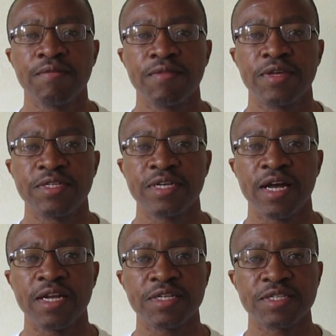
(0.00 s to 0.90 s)
The
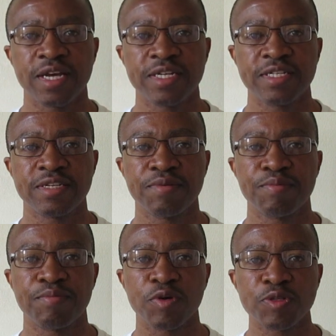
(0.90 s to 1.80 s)
challenge that
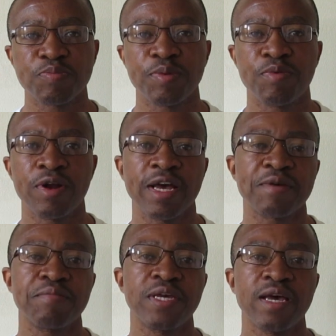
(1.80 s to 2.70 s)
most people
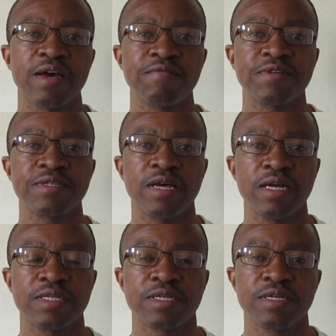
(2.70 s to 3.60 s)
like me have is
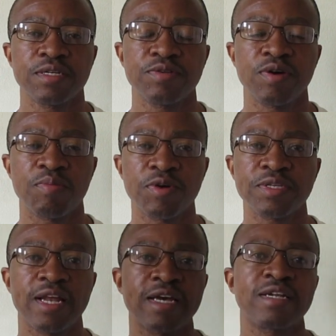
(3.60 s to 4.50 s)
that you are
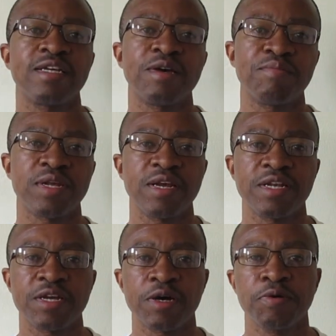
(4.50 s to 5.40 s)
most likely a
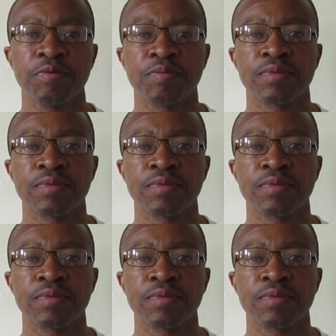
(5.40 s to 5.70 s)
millennial.